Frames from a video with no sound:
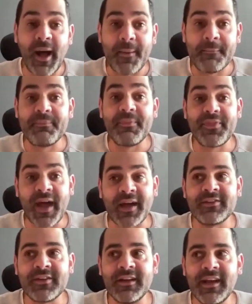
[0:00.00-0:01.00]

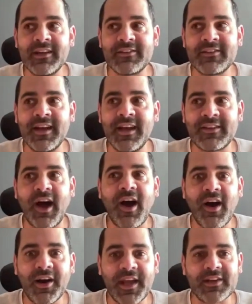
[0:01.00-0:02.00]
It's a
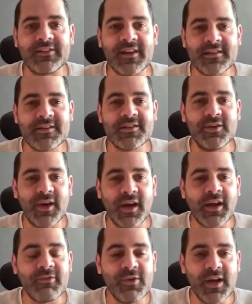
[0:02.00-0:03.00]
hard exercise to do,
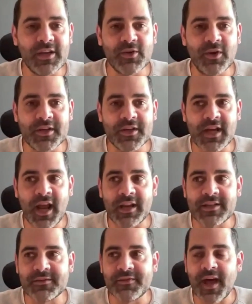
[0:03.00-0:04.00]
and I really enjoyed the
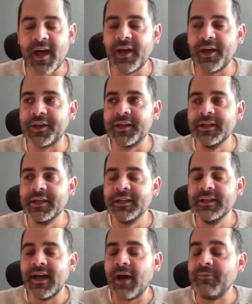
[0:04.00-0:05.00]
challenge of that.
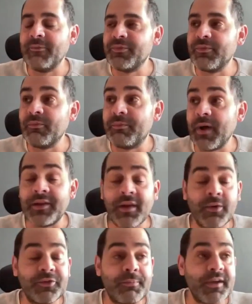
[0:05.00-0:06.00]

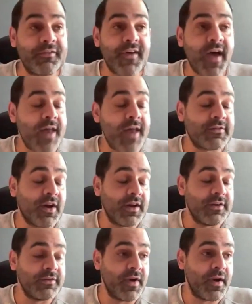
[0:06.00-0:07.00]
And I was a big fan of
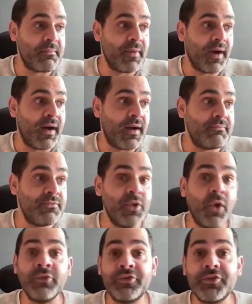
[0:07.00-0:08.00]
kind of
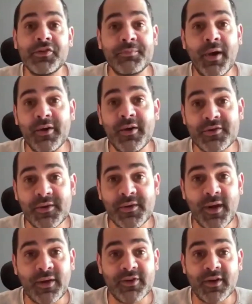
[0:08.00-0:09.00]
nonsense poetry
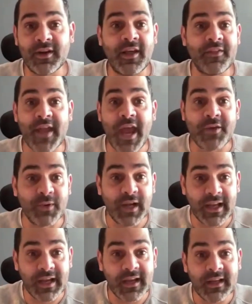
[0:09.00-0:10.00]
when I was younger, like the
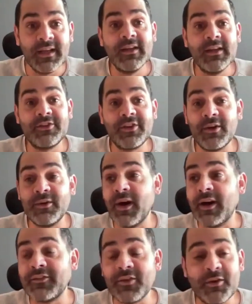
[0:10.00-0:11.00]
Edward Lear. So
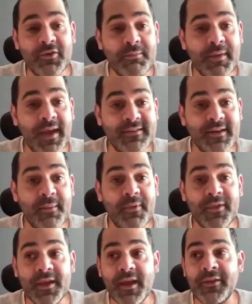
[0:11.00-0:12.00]
I don't know if you picked up
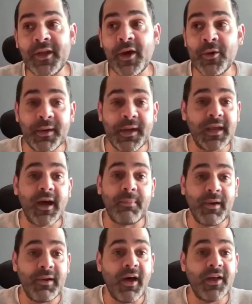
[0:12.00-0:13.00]
the opening
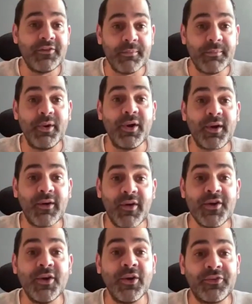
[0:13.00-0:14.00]
couple of lines of the book
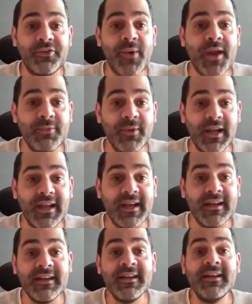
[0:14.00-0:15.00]
are a nod to Edward
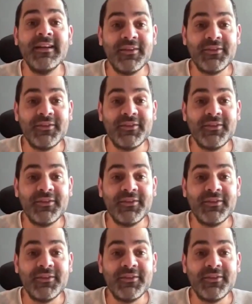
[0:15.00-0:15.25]
Lear.